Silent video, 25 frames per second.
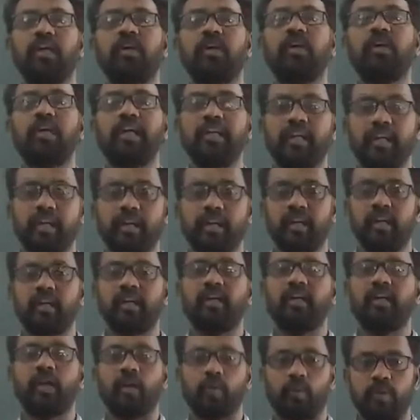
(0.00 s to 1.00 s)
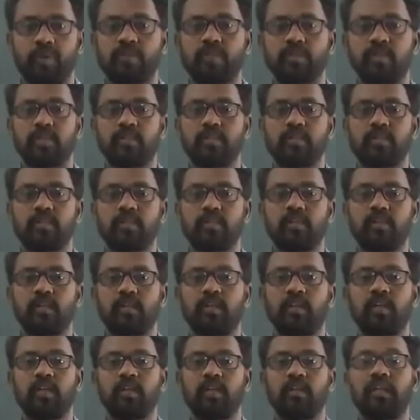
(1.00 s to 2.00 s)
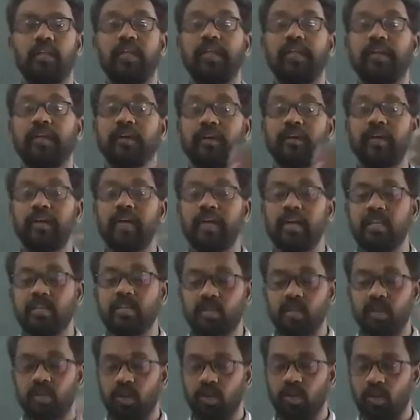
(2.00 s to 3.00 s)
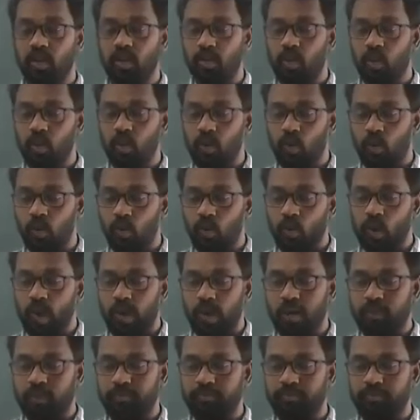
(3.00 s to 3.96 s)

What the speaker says: linear equations. The degree is 1.